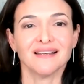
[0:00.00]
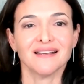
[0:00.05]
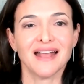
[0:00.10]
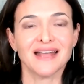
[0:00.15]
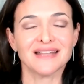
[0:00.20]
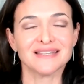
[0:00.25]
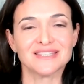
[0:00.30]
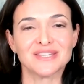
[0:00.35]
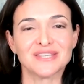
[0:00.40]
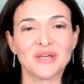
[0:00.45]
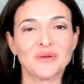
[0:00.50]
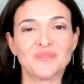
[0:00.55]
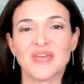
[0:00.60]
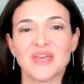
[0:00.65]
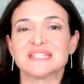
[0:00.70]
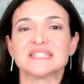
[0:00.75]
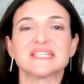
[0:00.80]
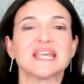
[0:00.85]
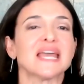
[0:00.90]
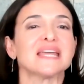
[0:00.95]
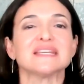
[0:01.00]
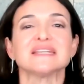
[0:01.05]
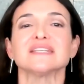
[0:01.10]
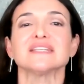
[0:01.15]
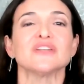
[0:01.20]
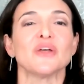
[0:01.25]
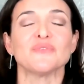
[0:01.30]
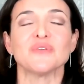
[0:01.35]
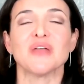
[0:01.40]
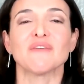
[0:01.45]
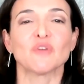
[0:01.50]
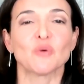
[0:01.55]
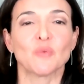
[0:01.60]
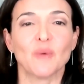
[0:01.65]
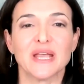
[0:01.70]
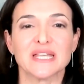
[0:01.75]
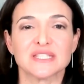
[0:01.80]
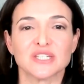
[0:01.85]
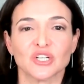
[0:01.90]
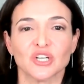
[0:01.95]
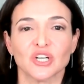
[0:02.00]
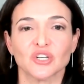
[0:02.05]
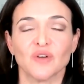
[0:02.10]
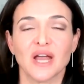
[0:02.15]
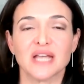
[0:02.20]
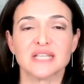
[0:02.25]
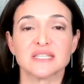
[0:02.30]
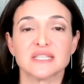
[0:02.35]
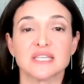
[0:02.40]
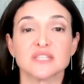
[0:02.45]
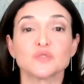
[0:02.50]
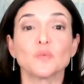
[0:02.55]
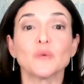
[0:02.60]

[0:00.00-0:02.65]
And so they say, you know, never waste a good crisis.